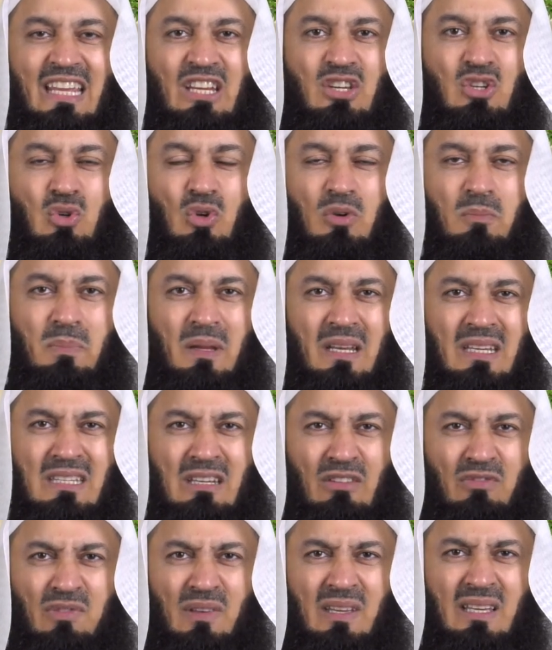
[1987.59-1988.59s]
It should be
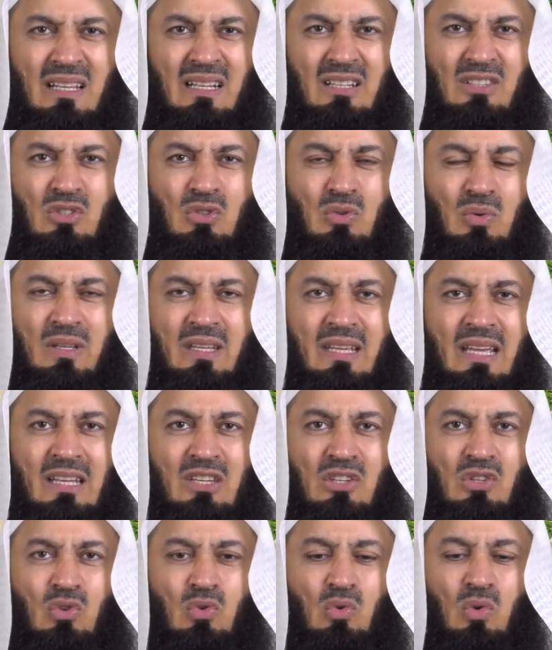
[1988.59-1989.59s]
difficult to
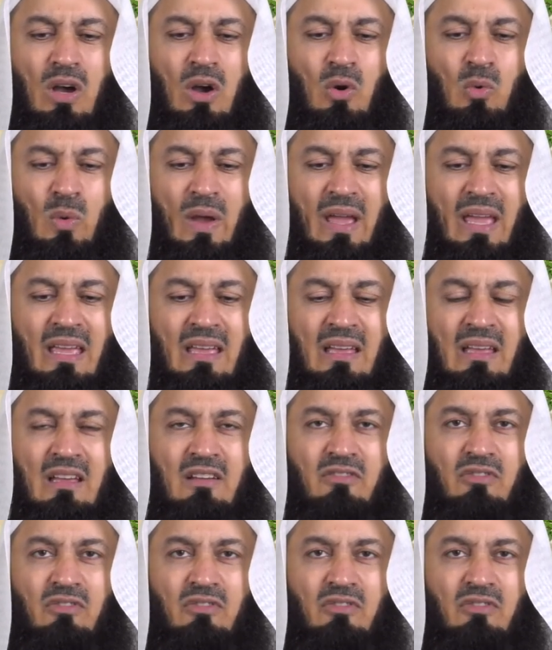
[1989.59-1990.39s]
get you away